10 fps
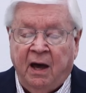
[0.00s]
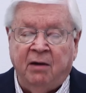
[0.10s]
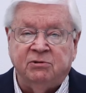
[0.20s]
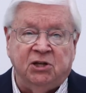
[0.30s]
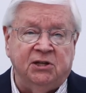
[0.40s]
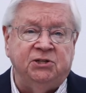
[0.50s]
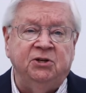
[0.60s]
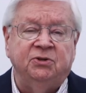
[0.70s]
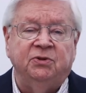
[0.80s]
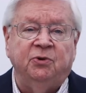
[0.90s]
I was
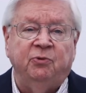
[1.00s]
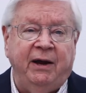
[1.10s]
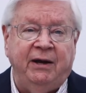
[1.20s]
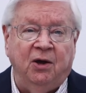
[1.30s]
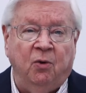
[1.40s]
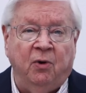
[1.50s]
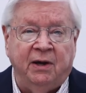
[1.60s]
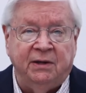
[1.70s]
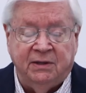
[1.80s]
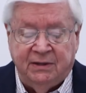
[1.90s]
listening to the radio
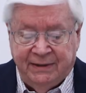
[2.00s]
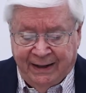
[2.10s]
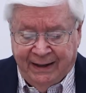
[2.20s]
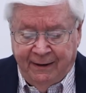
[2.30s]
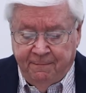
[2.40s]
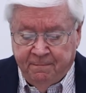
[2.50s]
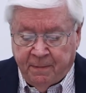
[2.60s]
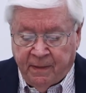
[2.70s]
one day,